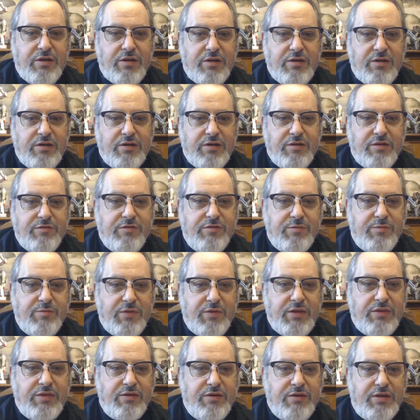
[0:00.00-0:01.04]
Gives them
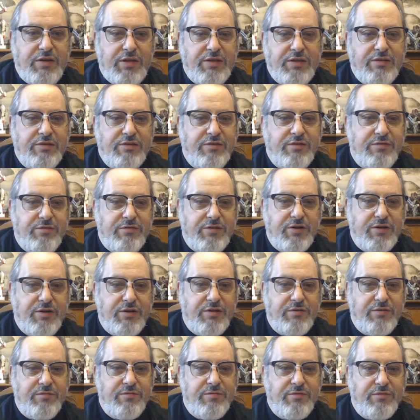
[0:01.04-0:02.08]
lethal hits,
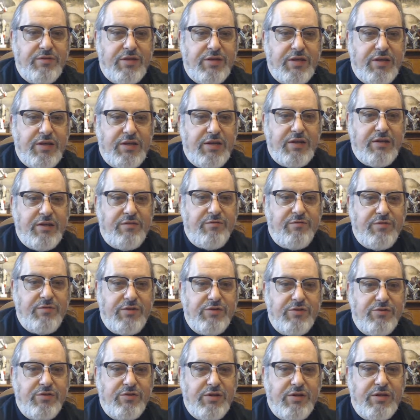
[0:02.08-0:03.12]
to hit
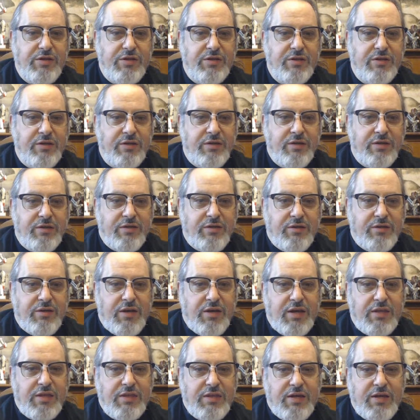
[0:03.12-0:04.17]
infantry.
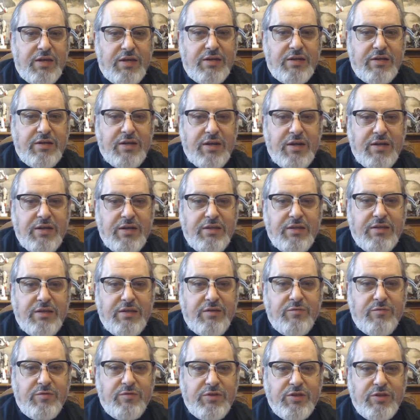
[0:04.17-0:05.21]
And then
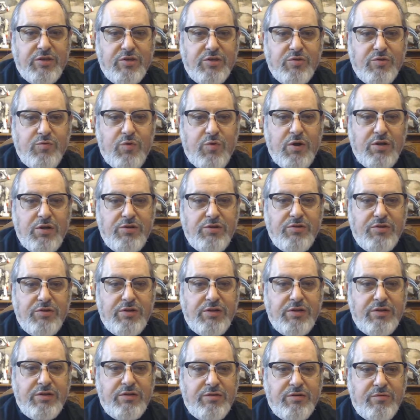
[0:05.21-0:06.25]
anything with the
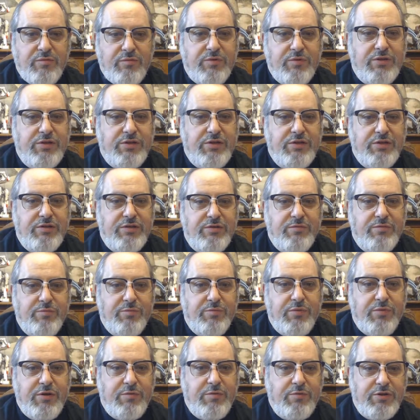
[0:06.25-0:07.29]
squadron, which is
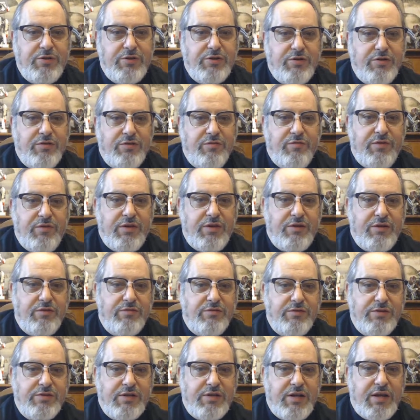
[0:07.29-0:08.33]
pretty much all the
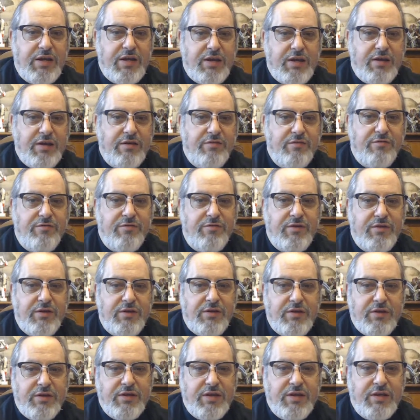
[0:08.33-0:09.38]
vehicles that I have,
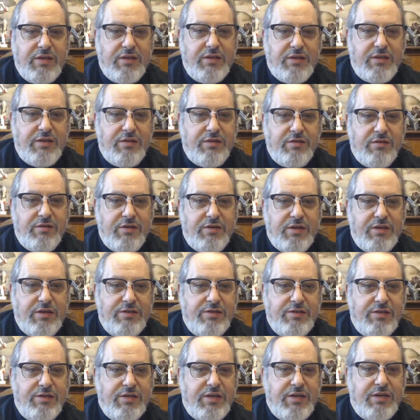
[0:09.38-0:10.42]
get lethal hits
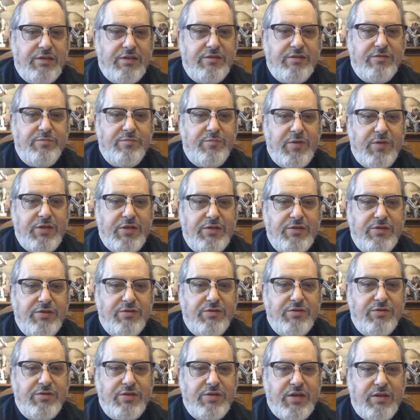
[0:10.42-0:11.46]
against
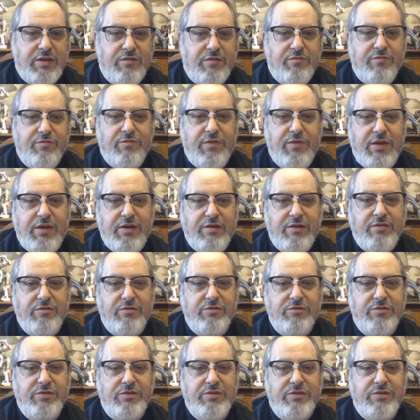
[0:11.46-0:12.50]
monsters and
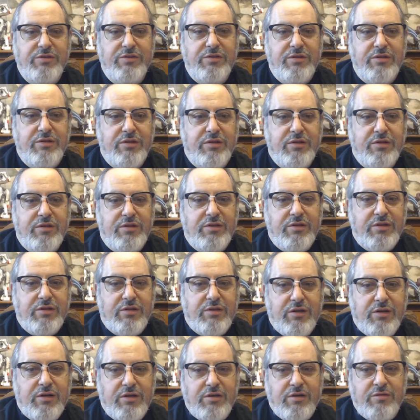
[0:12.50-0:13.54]
vehicles.
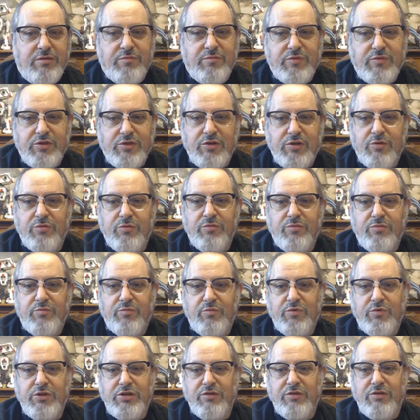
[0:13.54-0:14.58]
So
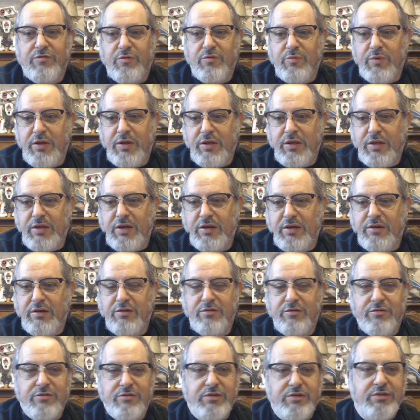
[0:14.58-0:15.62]
whichever way that
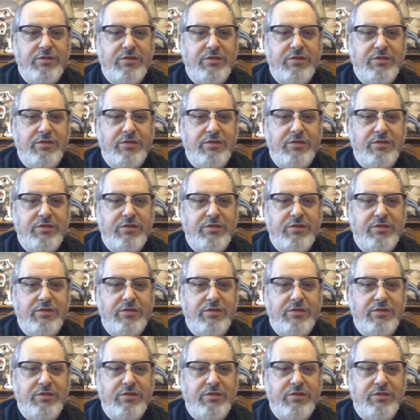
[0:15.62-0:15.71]
goes.